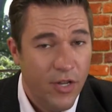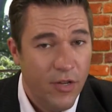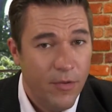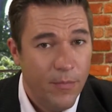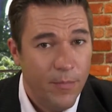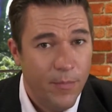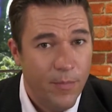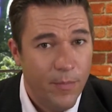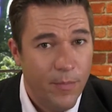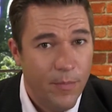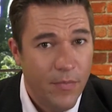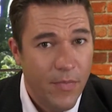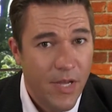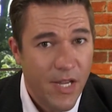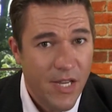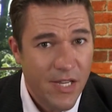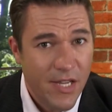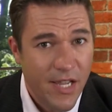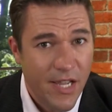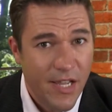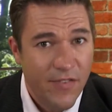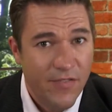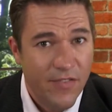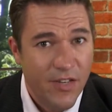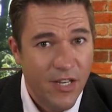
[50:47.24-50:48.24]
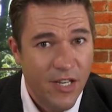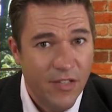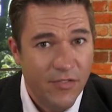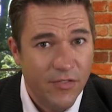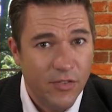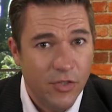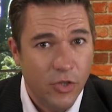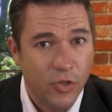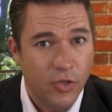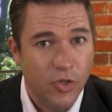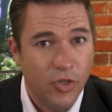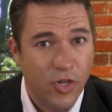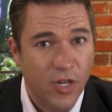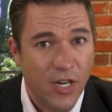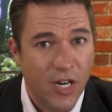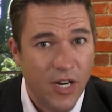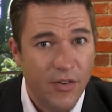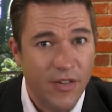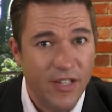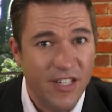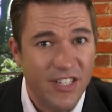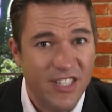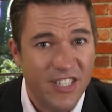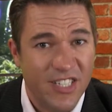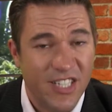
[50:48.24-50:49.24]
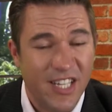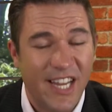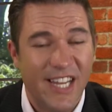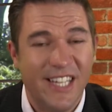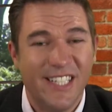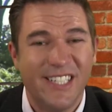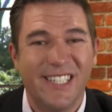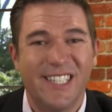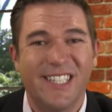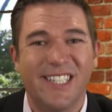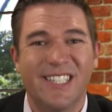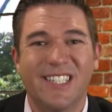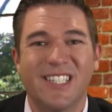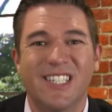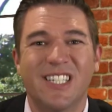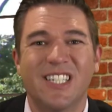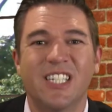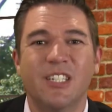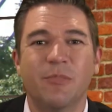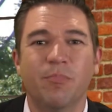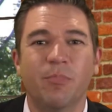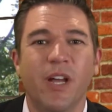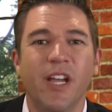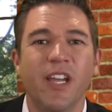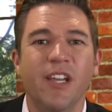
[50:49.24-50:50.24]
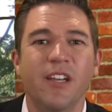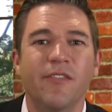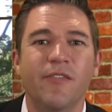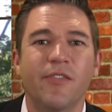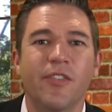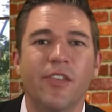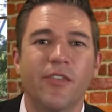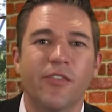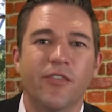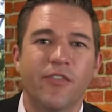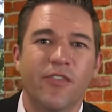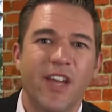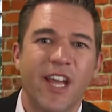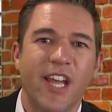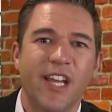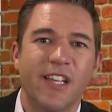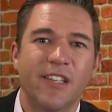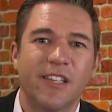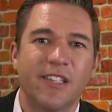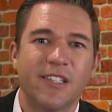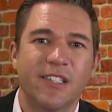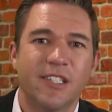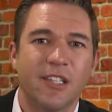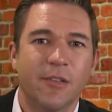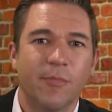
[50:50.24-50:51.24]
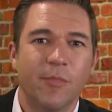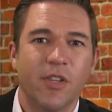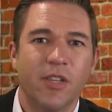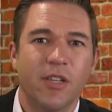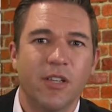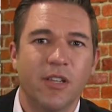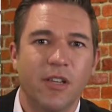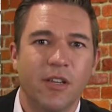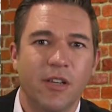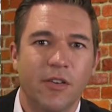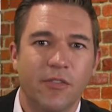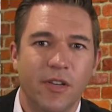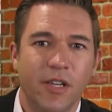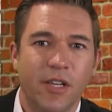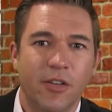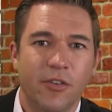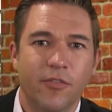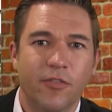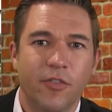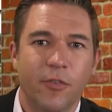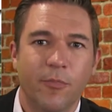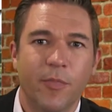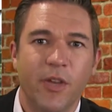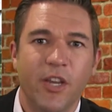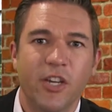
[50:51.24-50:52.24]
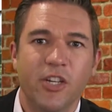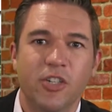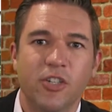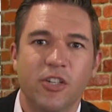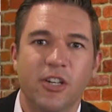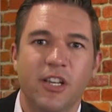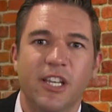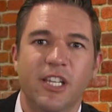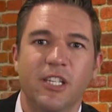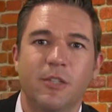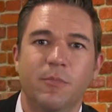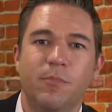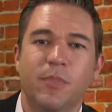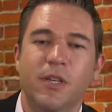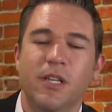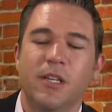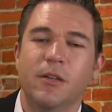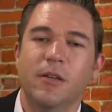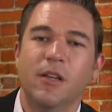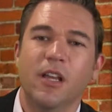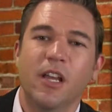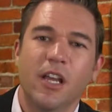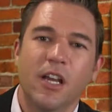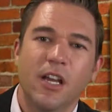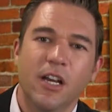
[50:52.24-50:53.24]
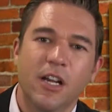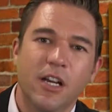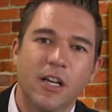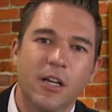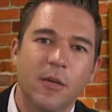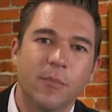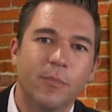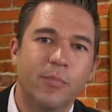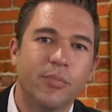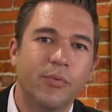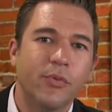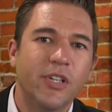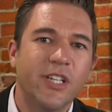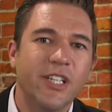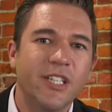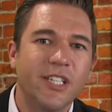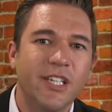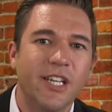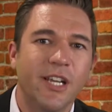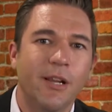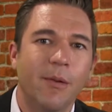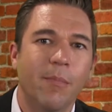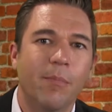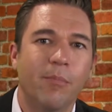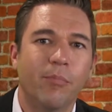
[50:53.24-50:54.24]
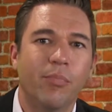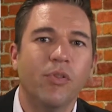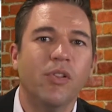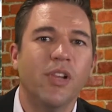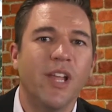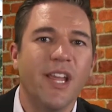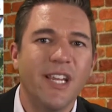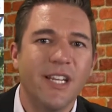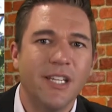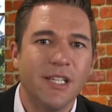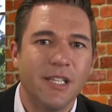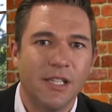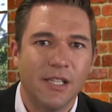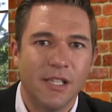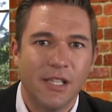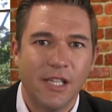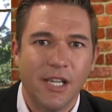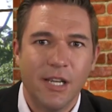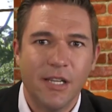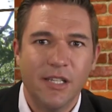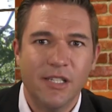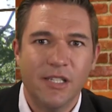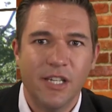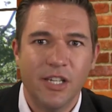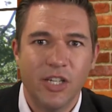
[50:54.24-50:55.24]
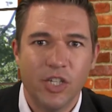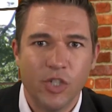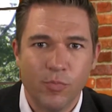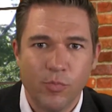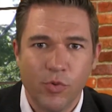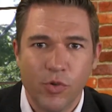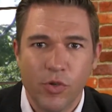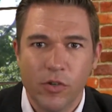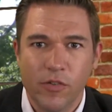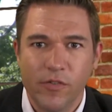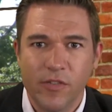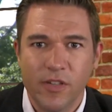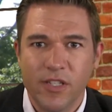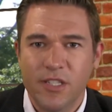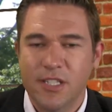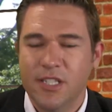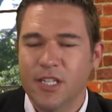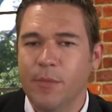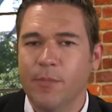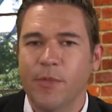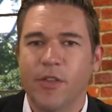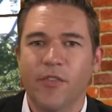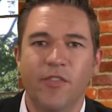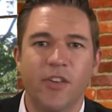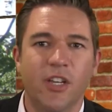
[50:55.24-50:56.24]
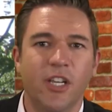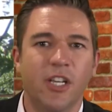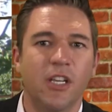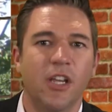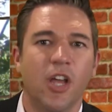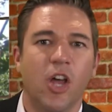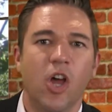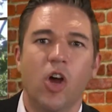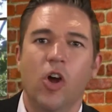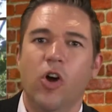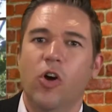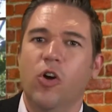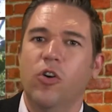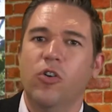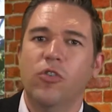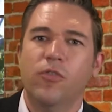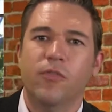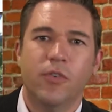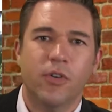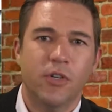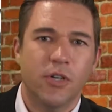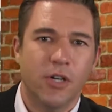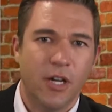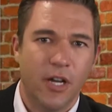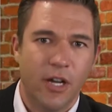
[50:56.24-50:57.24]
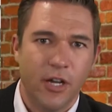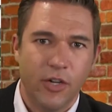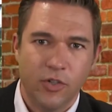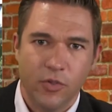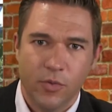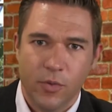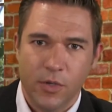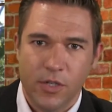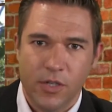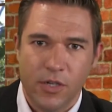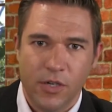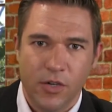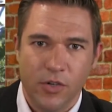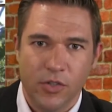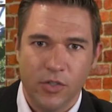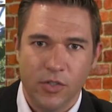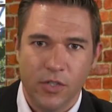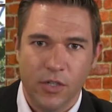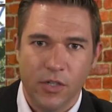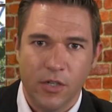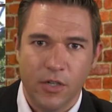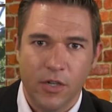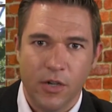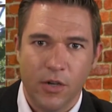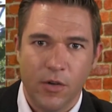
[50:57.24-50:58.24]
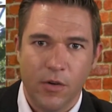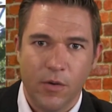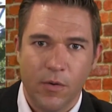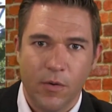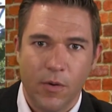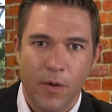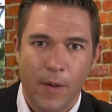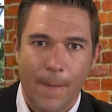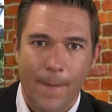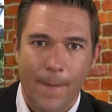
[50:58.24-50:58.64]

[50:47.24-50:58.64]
may have an evolutionary slant, in spite of the fact that some of the information has been completely and blatantly disproven, some of it over 100 years ago.